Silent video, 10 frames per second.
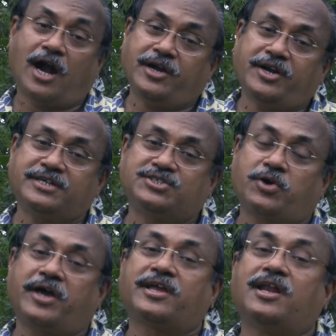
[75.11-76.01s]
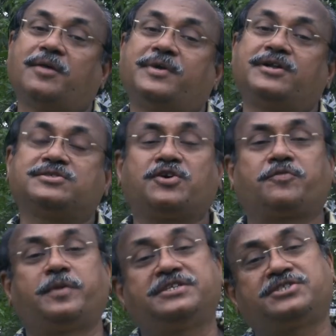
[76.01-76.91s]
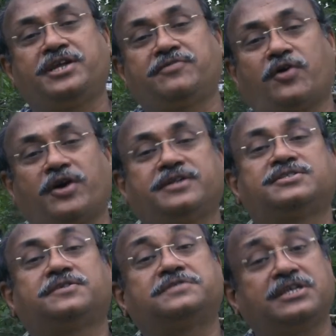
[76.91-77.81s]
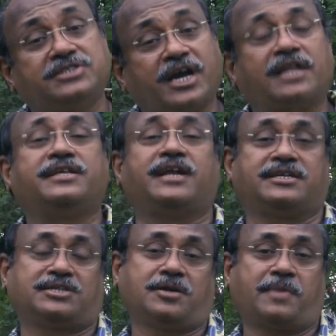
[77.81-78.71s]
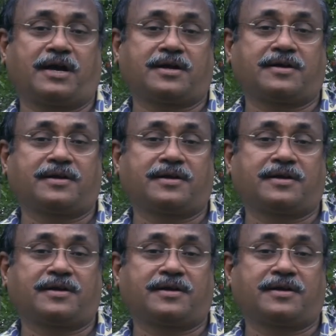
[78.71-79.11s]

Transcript: 100 square kilometers of pristine forests of Sanjay Gandhi National Park.